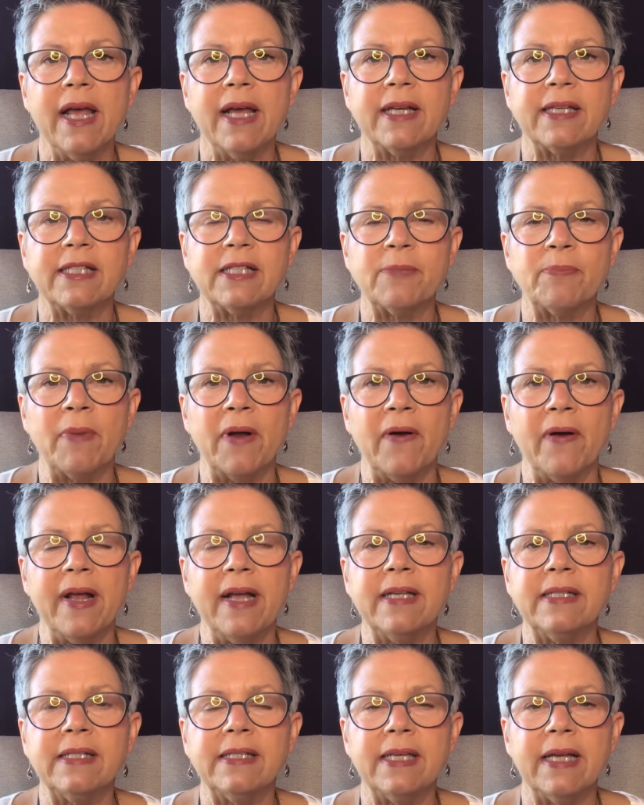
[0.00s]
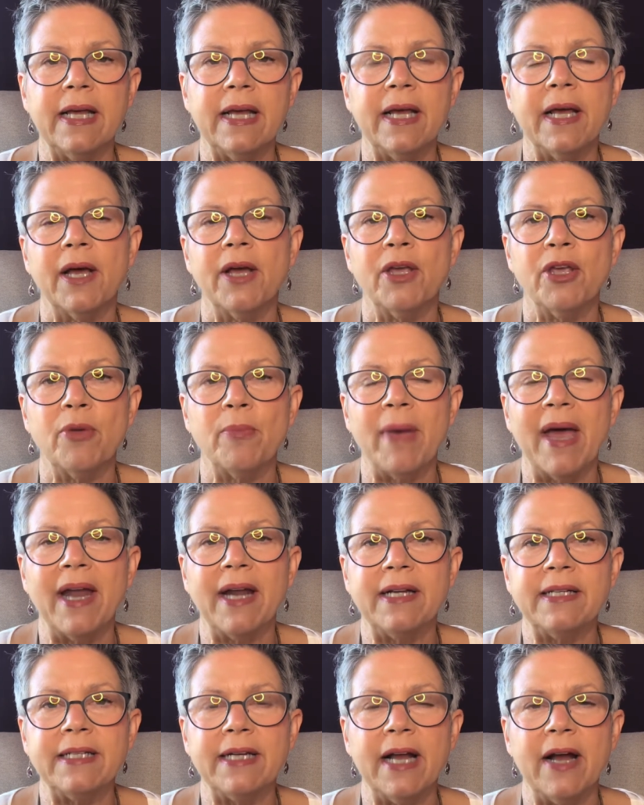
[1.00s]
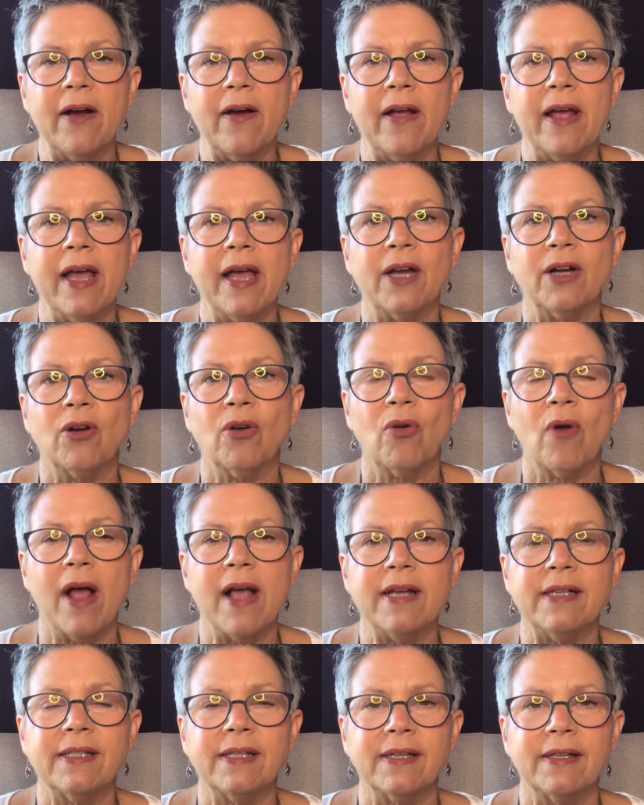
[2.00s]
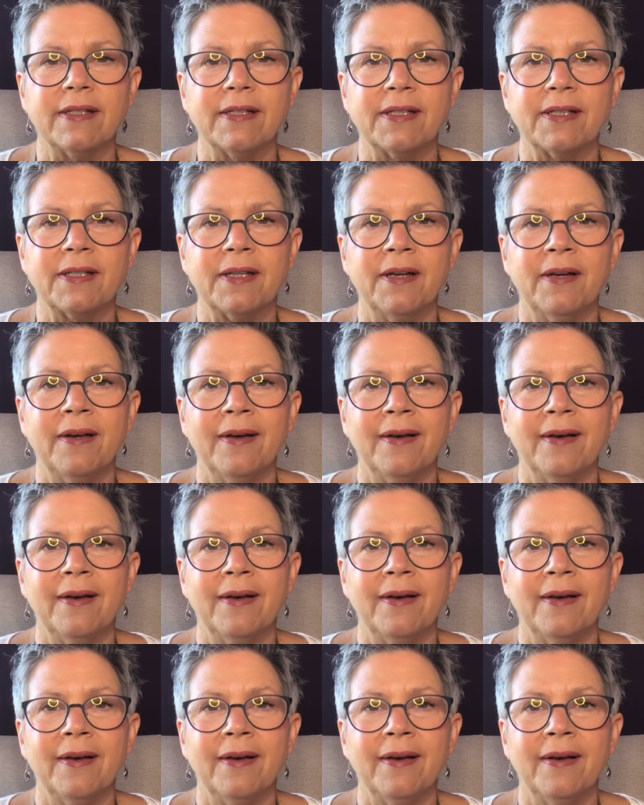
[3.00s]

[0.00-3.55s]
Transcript: experiencing a humanitarian crisis.